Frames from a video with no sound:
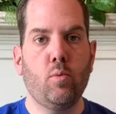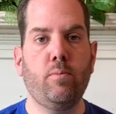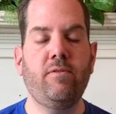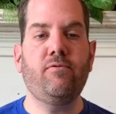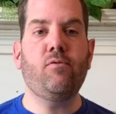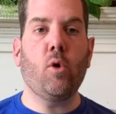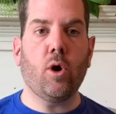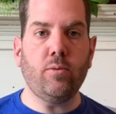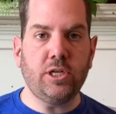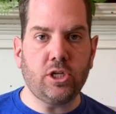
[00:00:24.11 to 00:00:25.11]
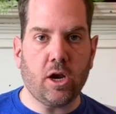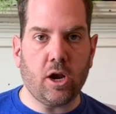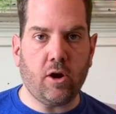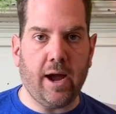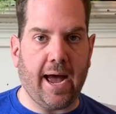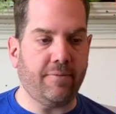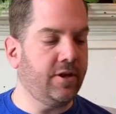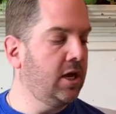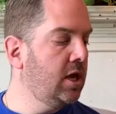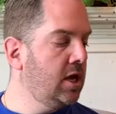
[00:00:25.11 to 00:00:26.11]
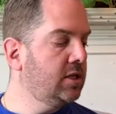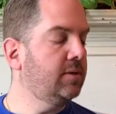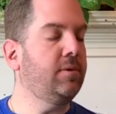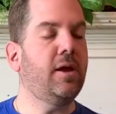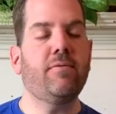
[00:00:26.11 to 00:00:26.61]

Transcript: Before we start our craft, something